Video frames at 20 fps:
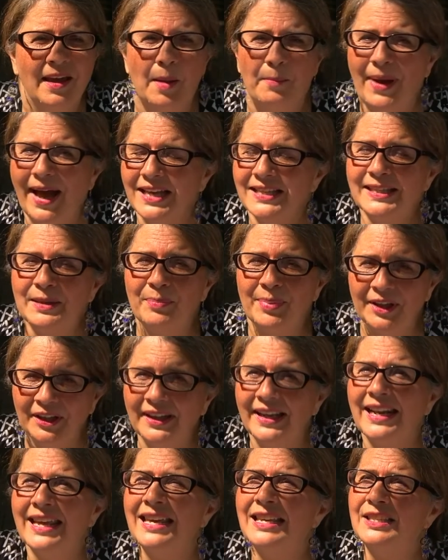
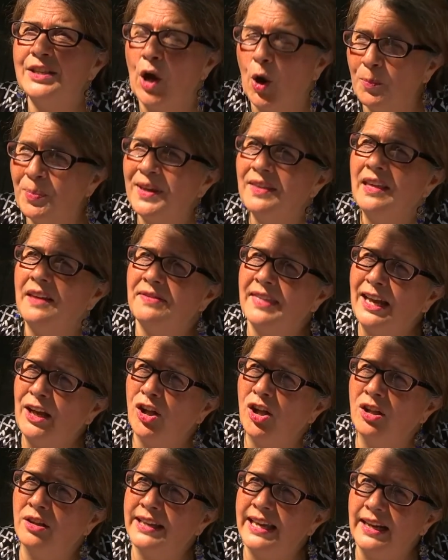possibilities, hoping that
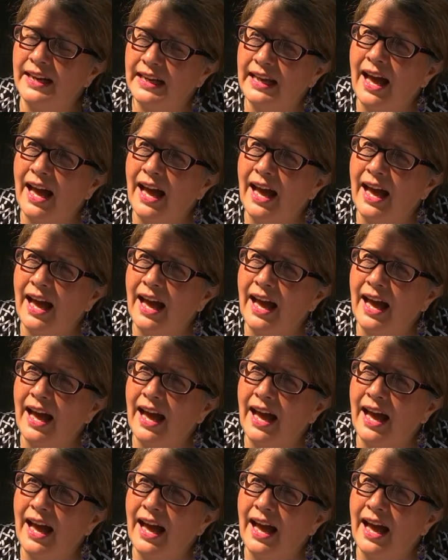they'll get a